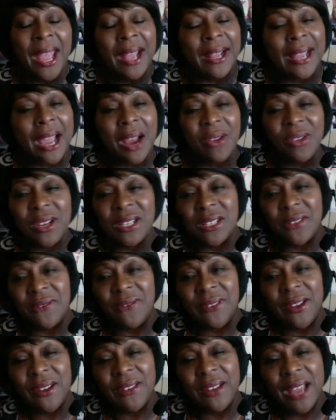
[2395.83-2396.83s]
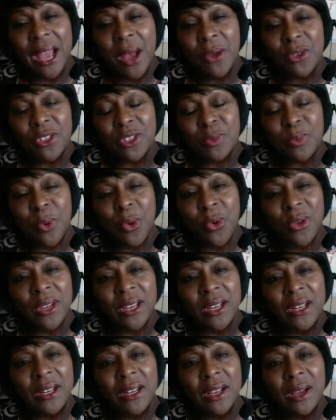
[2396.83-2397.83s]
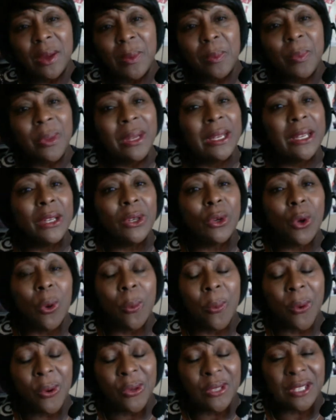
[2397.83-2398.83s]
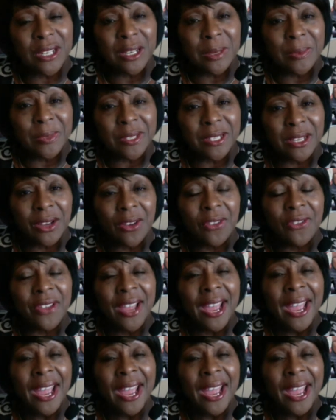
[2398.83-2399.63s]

Kyrie is a very outspoken political person himself.